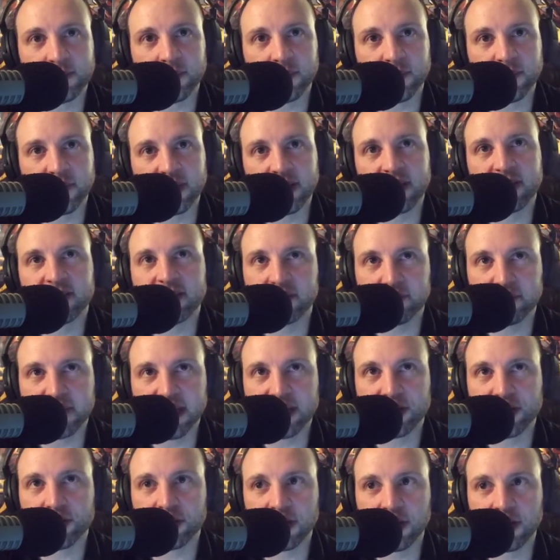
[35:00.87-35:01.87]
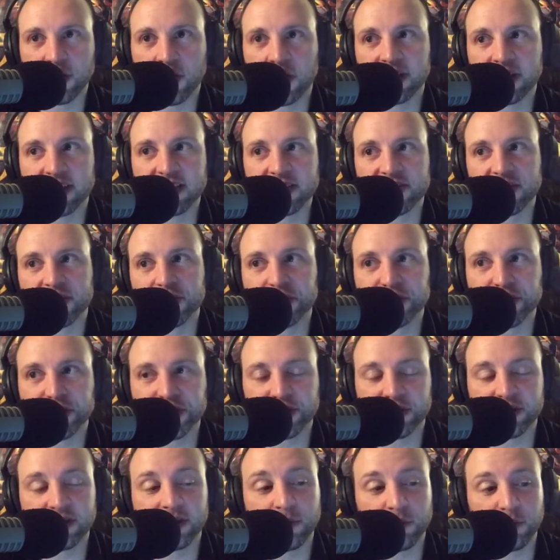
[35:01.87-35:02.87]
We wanted to make sure the audience
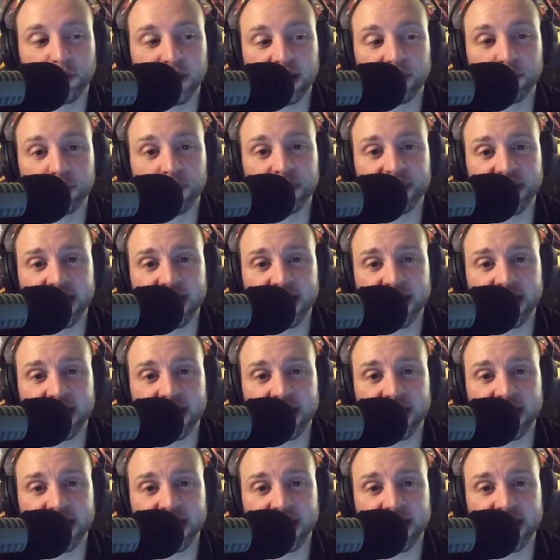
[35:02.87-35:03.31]
understood that Rick will